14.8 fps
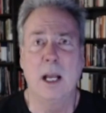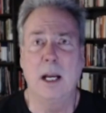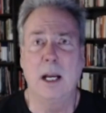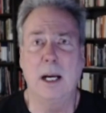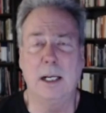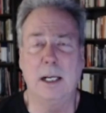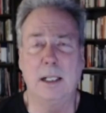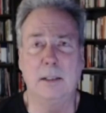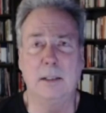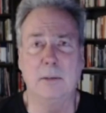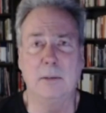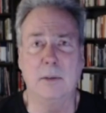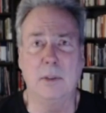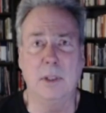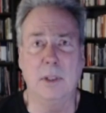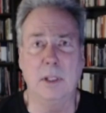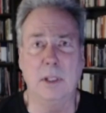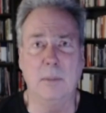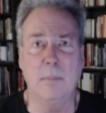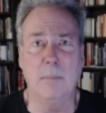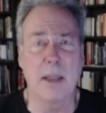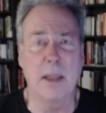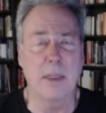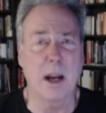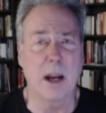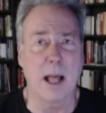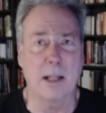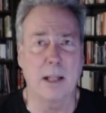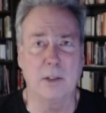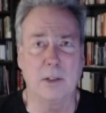The
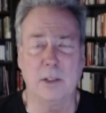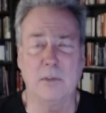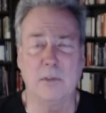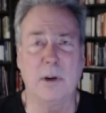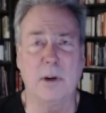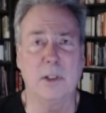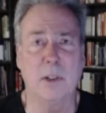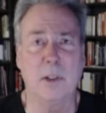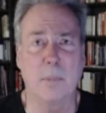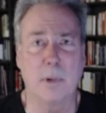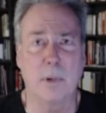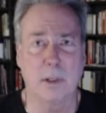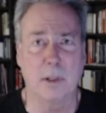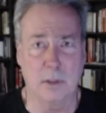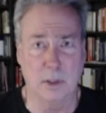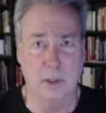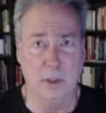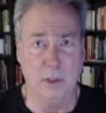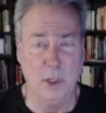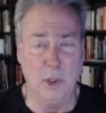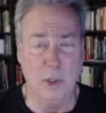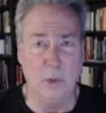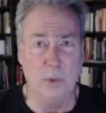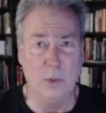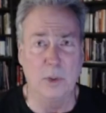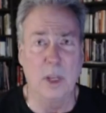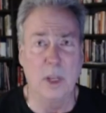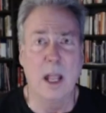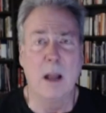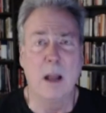methodology is very simple to use,
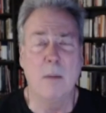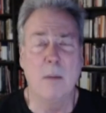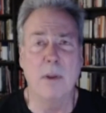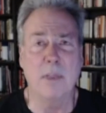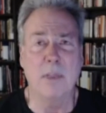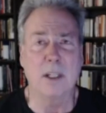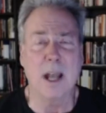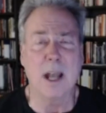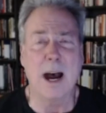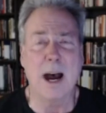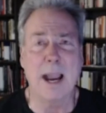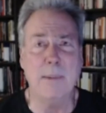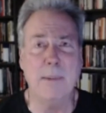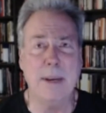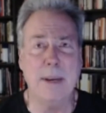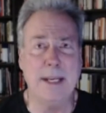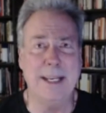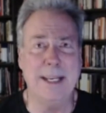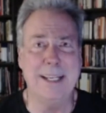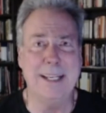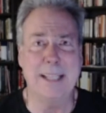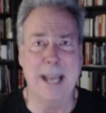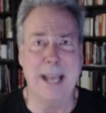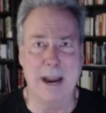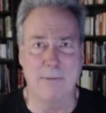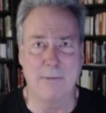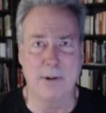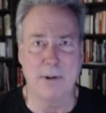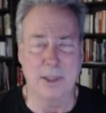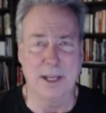but the timing is
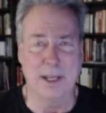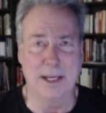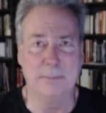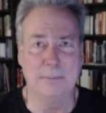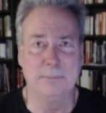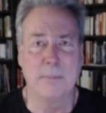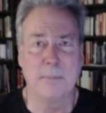everything.